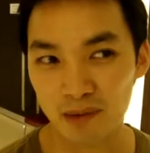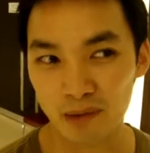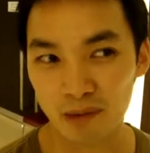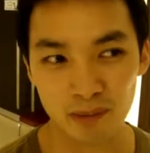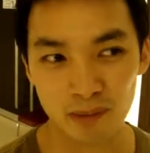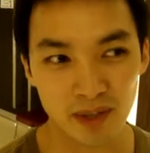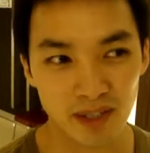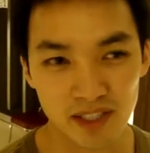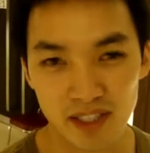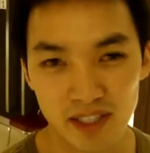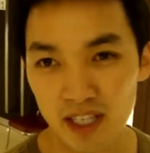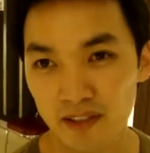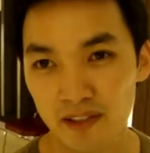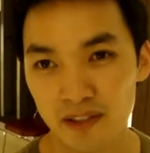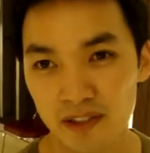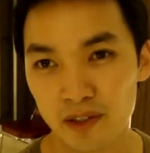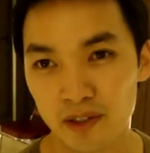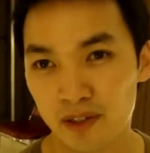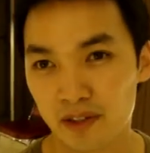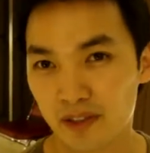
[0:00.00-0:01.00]
it would be
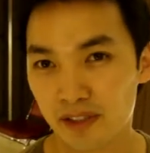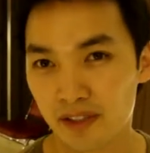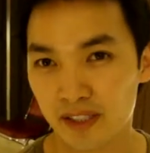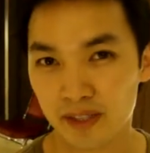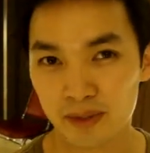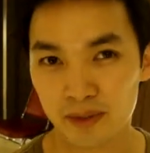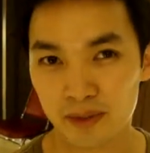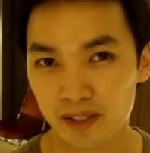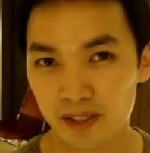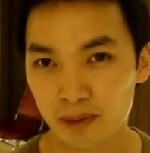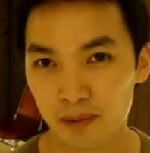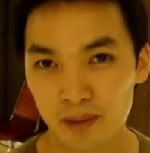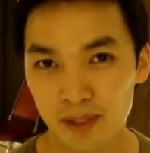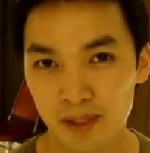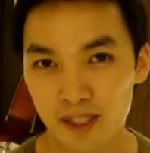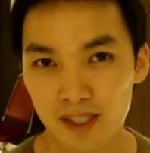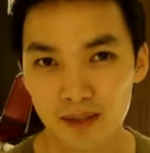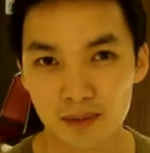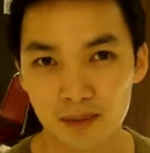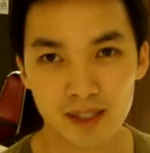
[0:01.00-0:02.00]
Stephen Daldry, who I
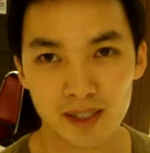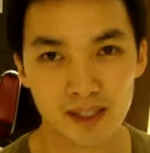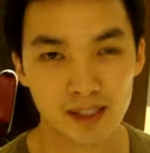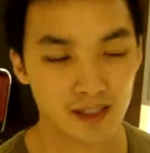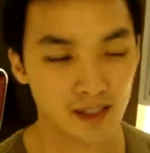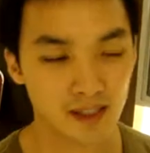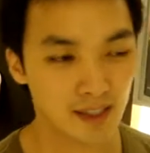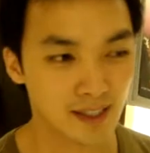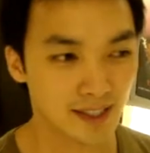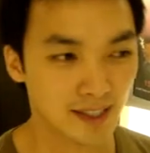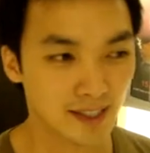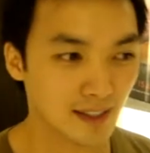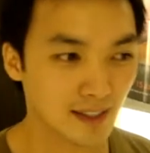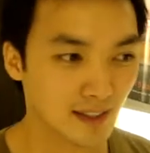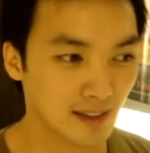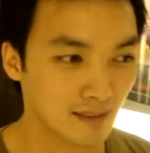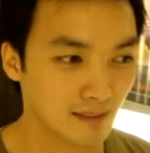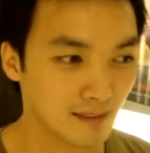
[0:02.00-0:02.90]
really, really like,